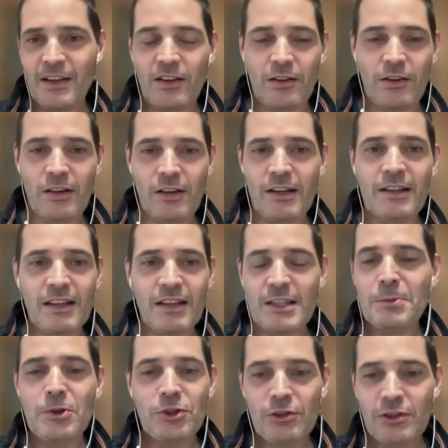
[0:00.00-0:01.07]

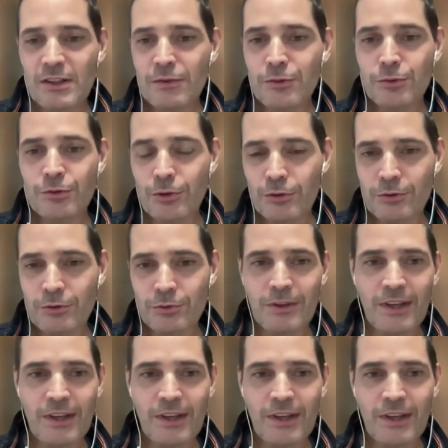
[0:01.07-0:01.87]
Especially if you go to